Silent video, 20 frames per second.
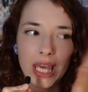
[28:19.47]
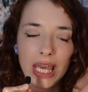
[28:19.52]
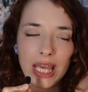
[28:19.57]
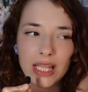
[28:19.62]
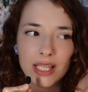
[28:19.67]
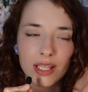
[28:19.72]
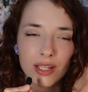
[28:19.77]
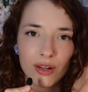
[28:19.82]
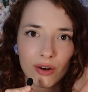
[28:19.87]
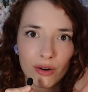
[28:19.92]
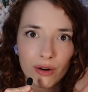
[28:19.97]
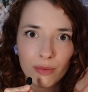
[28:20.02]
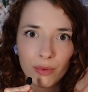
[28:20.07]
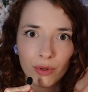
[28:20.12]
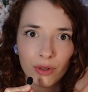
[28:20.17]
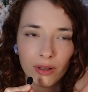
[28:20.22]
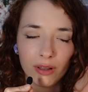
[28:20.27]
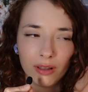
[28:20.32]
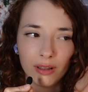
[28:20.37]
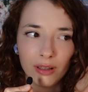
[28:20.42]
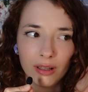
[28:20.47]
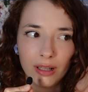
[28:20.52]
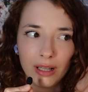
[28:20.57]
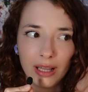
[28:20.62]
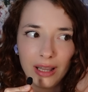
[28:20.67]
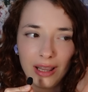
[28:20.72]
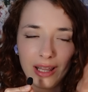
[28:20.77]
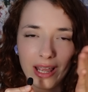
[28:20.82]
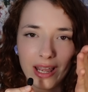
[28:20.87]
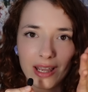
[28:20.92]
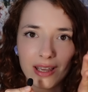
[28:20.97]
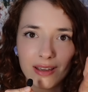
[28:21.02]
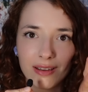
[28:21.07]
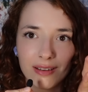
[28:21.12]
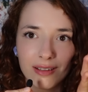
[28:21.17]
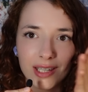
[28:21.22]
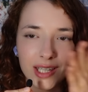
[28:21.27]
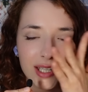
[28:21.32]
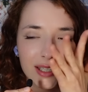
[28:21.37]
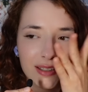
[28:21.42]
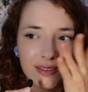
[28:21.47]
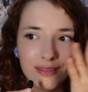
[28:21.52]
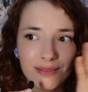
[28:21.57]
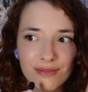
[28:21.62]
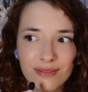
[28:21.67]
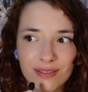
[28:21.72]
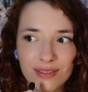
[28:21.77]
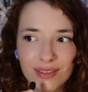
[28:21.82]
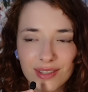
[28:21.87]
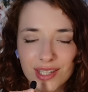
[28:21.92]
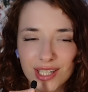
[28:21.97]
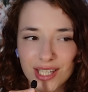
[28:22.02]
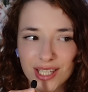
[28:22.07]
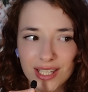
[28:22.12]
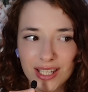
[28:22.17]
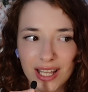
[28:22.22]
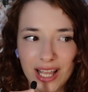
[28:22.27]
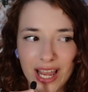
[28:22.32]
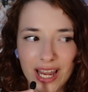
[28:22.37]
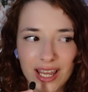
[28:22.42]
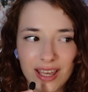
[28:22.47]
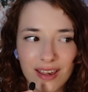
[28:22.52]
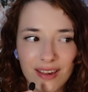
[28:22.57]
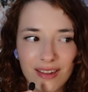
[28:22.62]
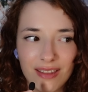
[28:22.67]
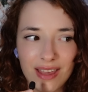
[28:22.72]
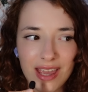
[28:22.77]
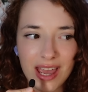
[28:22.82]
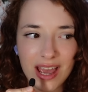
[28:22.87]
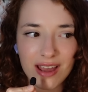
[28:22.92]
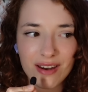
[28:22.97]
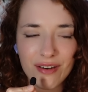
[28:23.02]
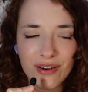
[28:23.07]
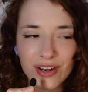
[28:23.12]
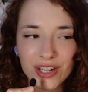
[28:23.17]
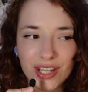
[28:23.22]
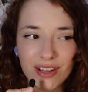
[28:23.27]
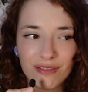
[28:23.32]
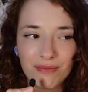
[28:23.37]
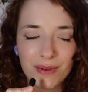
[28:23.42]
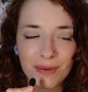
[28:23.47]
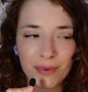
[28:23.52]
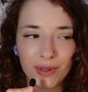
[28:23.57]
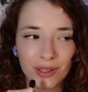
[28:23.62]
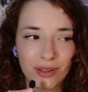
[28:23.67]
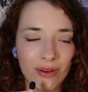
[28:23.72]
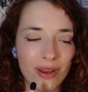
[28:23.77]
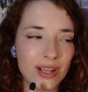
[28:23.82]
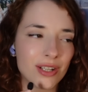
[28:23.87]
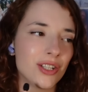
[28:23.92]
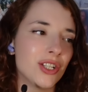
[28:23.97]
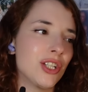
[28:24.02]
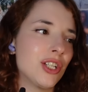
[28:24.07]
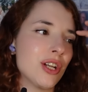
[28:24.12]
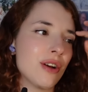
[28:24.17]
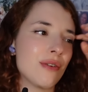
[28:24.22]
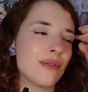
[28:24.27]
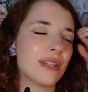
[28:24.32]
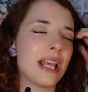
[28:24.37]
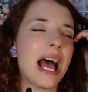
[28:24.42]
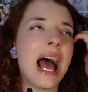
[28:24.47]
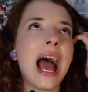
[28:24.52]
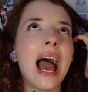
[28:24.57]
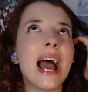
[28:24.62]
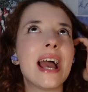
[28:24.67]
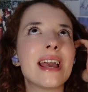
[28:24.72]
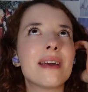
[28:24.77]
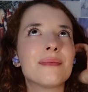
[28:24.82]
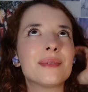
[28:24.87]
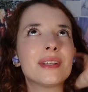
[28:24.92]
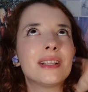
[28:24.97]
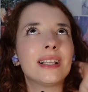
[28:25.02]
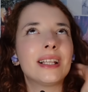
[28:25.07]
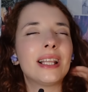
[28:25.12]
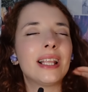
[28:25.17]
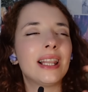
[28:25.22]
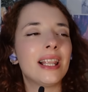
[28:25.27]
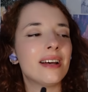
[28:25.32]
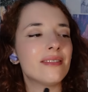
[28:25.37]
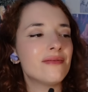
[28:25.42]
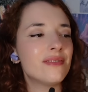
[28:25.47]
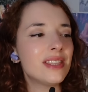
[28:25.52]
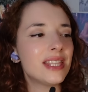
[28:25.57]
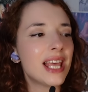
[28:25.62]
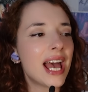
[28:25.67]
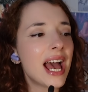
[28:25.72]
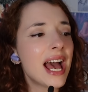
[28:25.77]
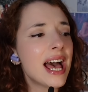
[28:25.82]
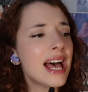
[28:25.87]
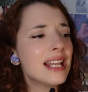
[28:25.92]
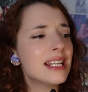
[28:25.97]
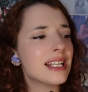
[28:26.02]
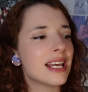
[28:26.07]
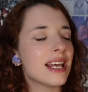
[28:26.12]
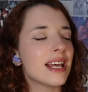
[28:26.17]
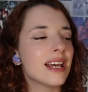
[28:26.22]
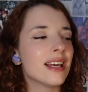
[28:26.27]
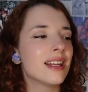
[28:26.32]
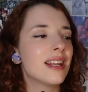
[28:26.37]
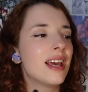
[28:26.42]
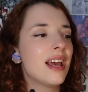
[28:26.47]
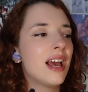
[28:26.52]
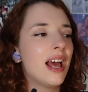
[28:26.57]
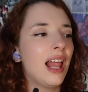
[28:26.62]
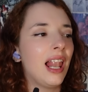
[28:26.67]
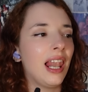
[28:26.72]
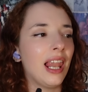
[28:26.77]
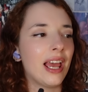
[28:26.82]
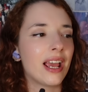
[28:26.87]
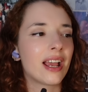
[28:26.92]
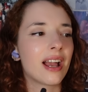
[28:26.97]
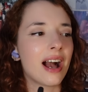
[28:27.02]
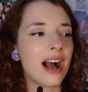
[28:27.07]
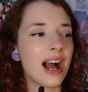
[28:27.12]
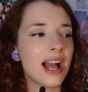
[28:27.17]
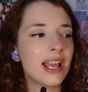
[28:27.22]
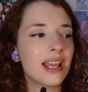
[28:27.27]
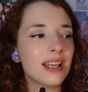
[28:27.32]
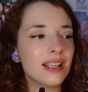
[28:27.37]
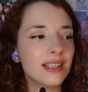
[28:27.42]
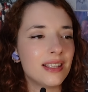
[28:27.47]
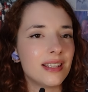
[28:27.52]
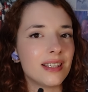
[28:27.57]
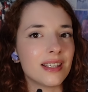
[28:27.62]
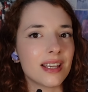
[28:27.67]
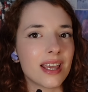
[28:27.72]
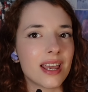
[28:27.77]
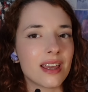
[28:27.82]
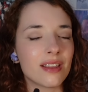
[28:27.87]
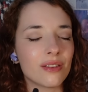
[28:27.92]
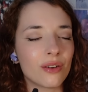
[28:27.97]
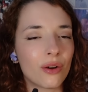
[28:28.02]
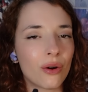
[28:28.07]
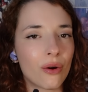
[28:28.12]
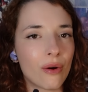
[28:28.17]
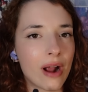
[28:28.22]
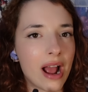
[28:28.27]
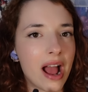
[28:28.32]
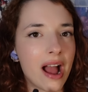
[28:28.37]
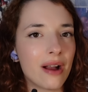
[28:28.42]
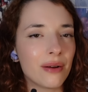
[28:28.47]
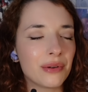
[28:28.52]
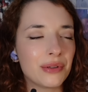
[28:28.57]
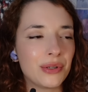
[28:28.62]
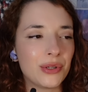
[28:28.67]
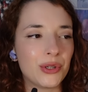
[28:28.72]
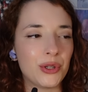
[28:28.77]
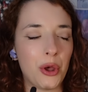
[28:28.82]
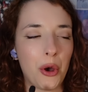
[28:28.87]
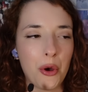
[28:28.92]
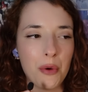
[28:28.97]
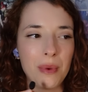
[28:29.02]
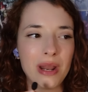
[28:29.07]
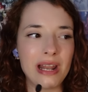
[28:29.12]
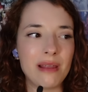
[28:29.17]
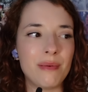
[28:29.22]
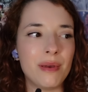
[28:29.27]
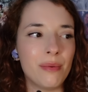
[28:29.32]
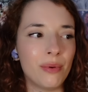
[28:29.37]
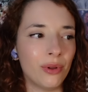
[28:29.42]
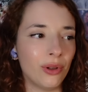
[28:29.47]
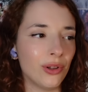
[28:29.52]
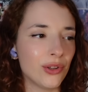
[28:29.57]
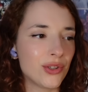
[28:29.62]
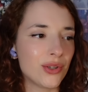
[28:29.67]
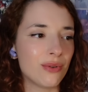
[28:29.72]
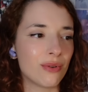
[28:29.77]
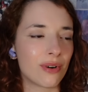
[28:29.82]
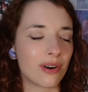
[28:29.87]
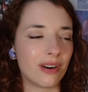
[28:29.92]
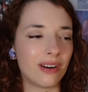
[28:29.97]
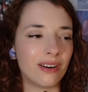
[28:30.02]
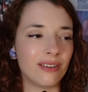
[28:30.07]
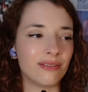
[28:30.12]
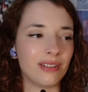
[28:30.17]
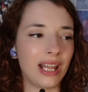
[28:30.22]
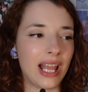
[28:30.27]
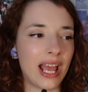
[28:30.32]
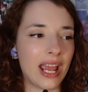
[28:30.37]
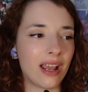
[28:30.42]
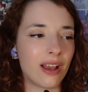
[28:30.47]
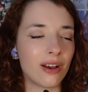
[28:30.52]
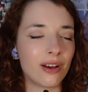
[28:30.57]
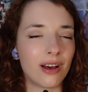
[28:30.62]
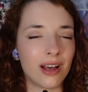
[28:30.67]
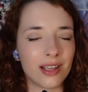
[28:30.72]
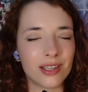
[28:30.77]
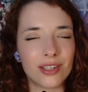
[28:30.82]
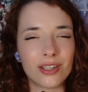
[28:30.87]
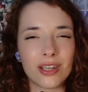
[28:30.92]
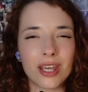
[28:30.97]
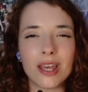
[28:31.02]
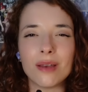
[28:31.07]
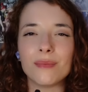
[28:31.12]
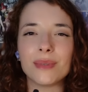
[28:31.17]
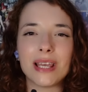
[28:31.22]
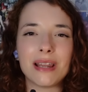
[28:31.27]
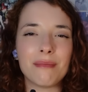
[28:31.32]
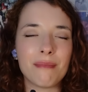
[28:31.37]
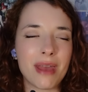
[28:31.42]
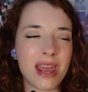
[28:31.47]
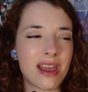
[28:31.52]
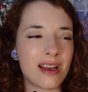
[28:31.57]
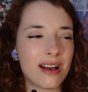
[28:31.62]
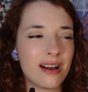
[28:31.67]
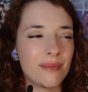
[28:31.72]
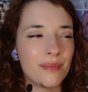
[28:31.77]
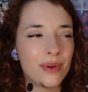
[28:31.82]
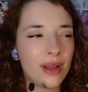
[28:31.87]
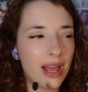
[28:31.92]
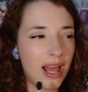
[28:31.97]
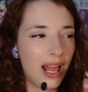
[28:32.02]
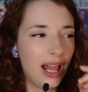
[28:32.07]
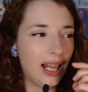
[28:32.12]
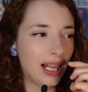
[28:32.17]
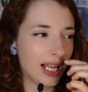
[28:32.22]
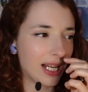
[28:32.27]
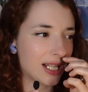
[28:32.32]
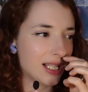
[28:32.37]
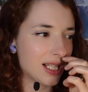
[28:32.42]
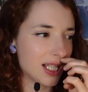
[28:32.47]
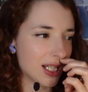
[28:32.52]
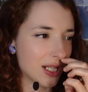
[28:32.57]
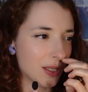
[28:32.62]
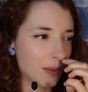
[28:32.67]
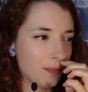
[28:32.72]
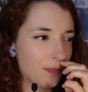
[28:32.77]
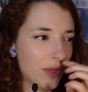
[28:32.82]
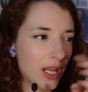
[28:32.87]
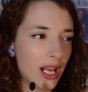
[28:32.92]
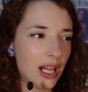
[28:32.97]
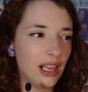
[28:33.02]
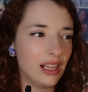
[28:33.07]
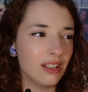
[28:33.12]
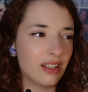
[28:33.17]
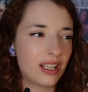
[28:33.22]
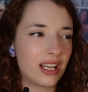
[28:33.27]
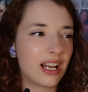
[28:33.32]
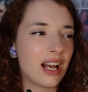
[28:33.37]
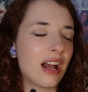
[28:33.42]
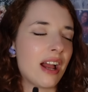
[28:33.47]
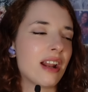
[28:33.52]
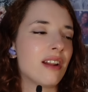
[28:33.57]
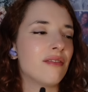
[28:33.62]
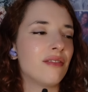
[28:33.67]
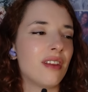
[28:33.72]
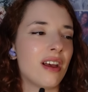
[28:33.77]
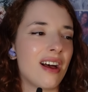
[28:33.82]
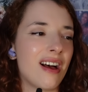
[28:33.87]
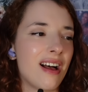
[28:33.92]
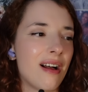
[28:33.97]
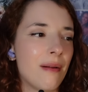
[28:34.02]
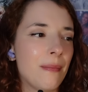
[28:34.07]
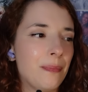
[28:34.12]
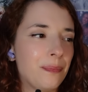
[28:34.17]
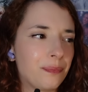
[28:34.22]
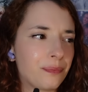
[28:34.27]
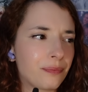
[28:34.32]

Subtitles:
it's adorable. Like, just like the energy of people going to shows. I absolutely love that. And like, I can see in the crowd so many people who are like costumes and makeup, like to look kind of the